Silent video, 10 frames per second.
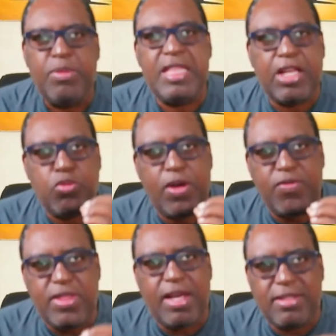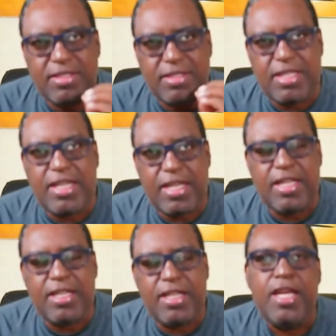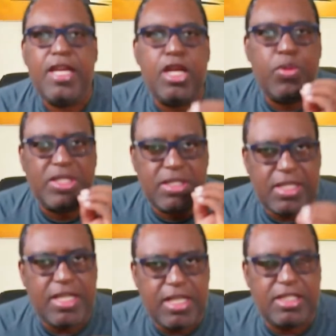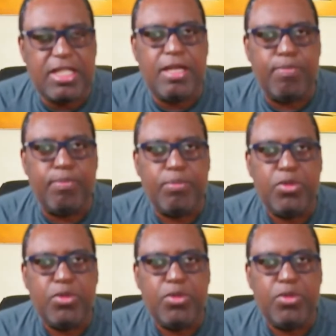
that we have not seen in our senior team.